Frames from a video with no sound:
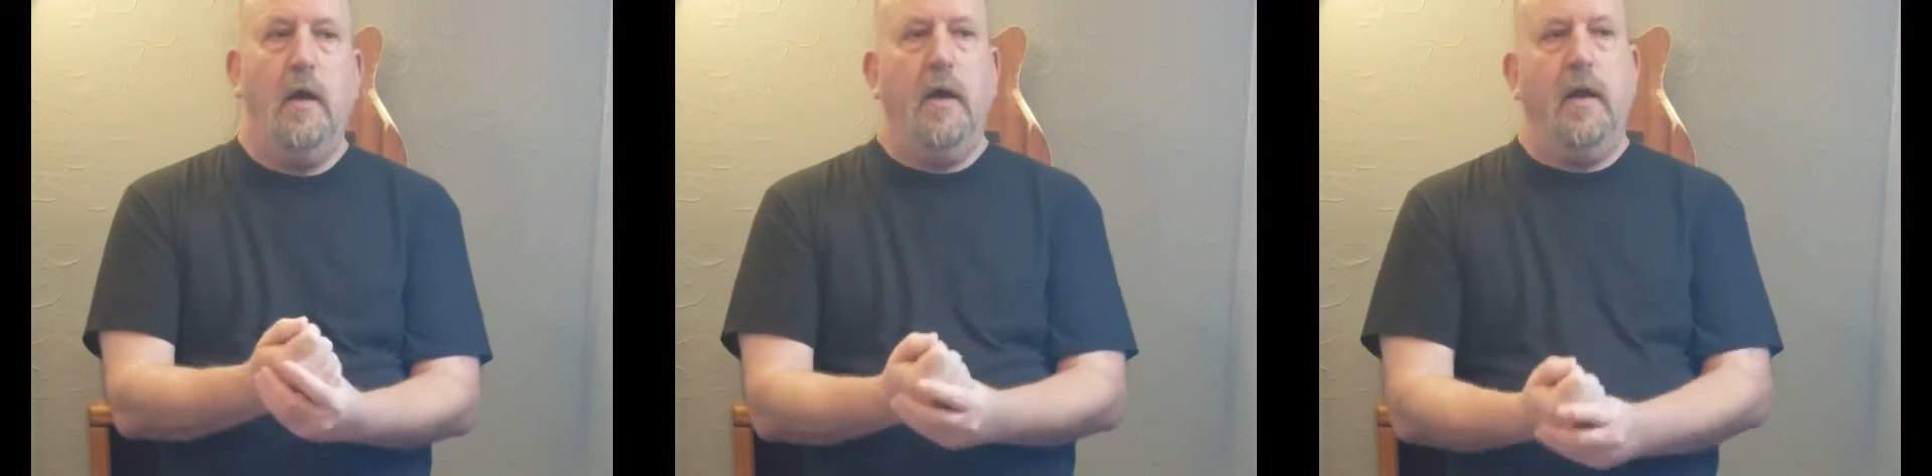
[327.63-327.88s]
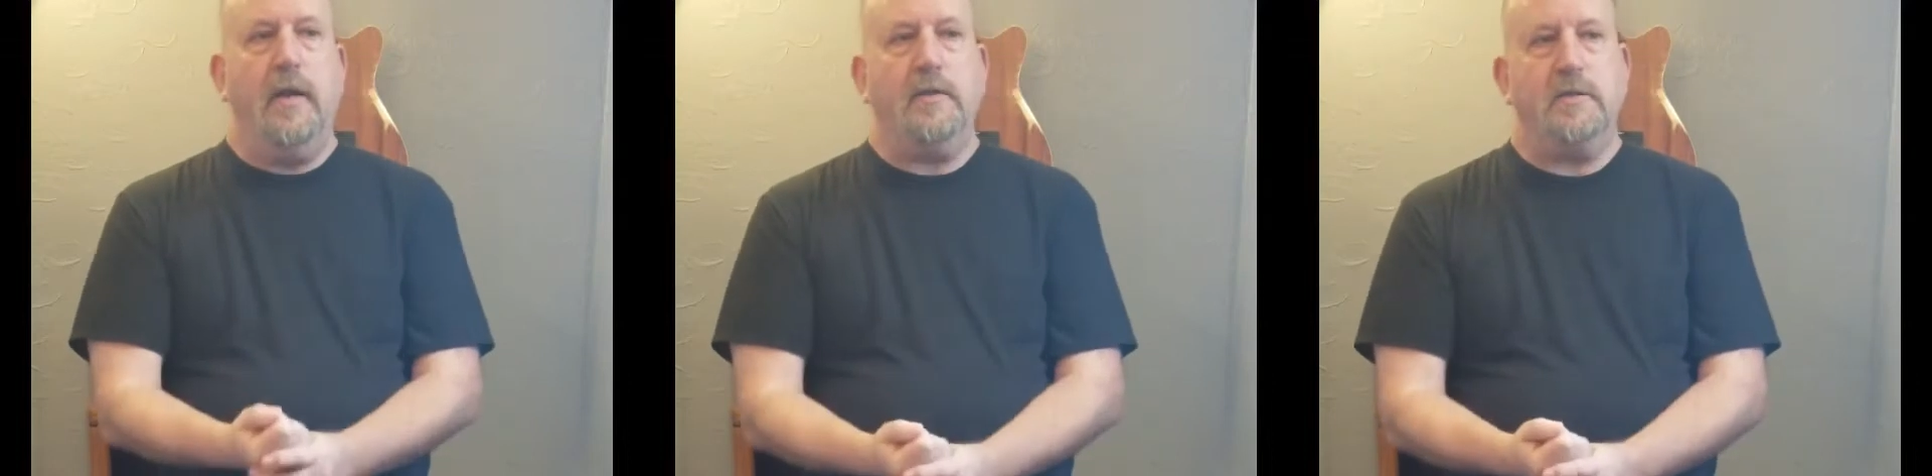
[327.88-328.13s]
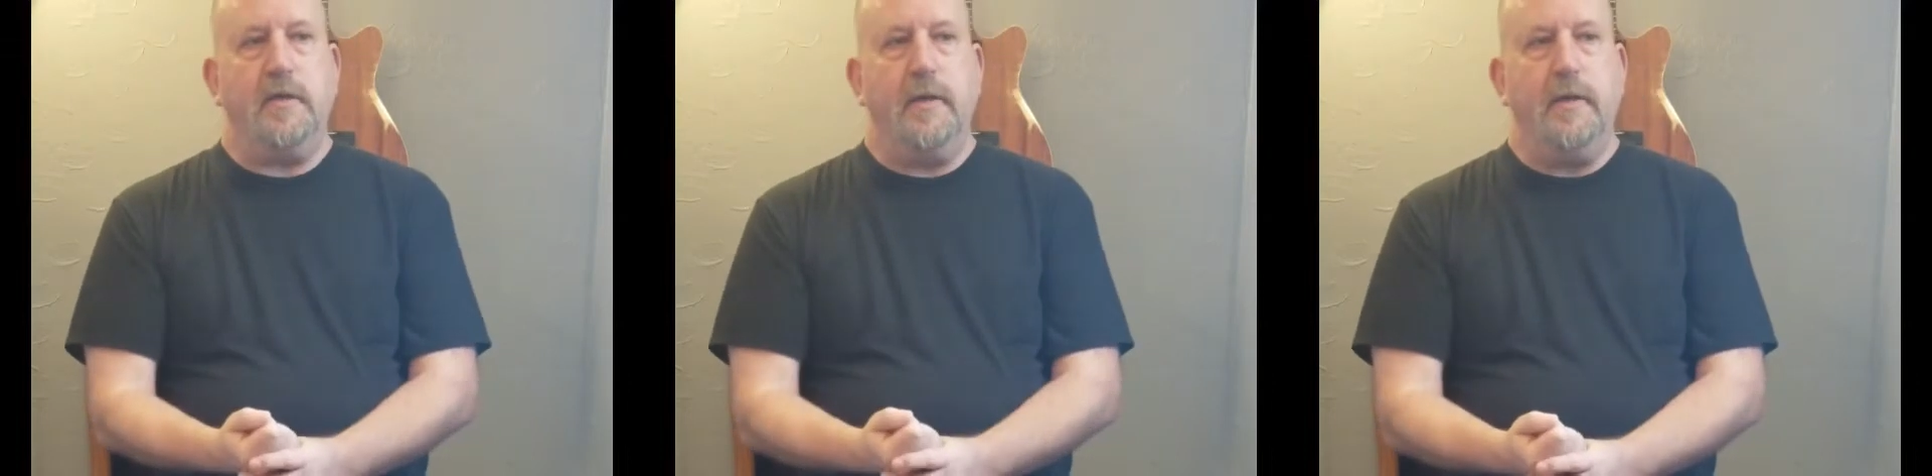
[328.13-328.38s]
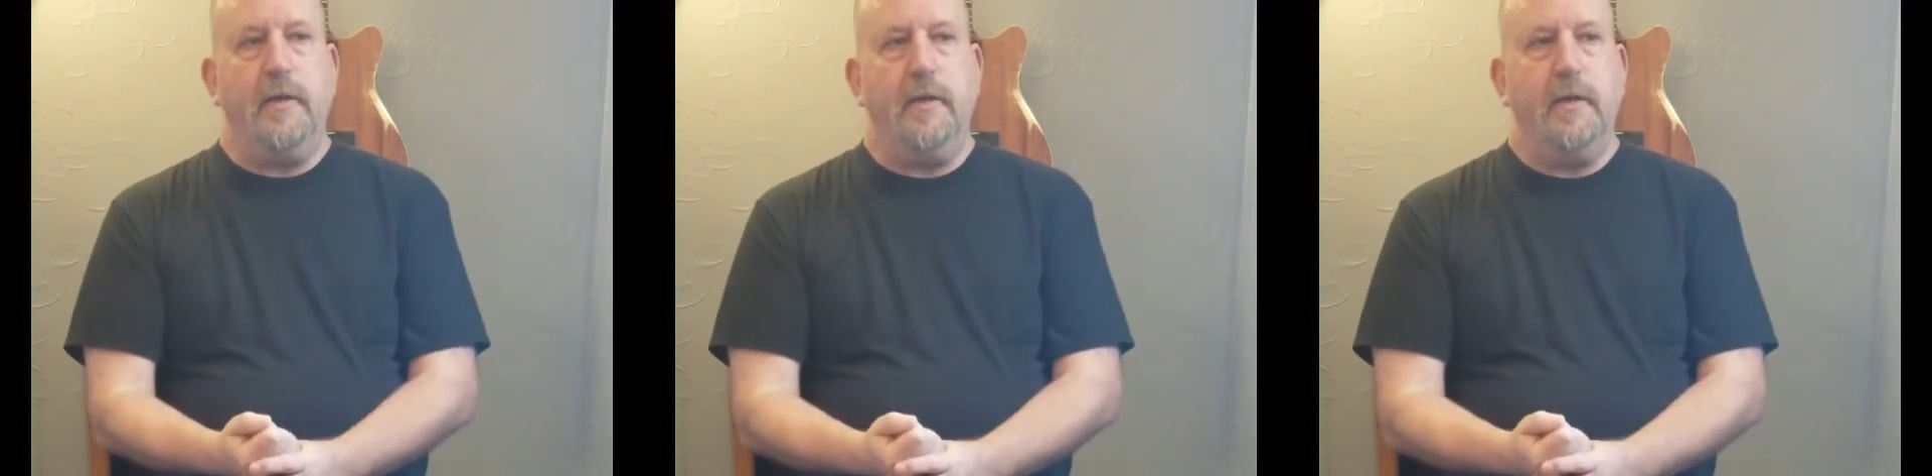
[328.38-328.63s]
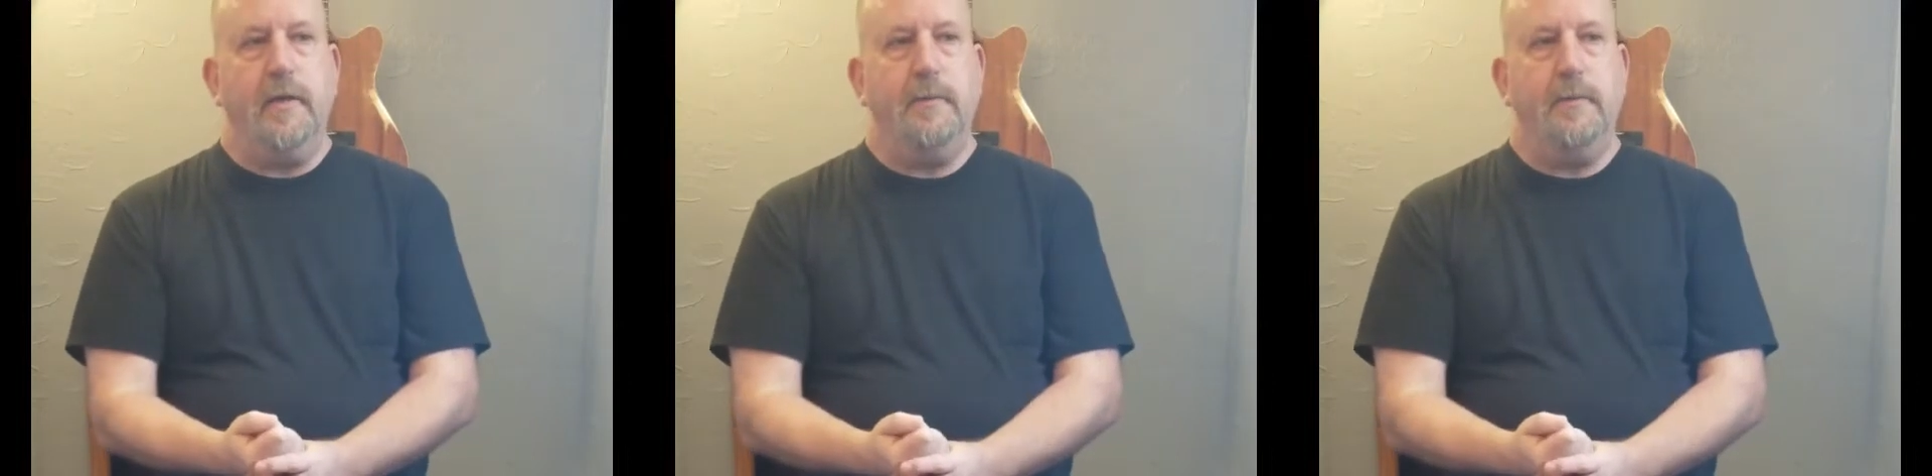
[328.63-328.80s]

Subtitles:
And I'd say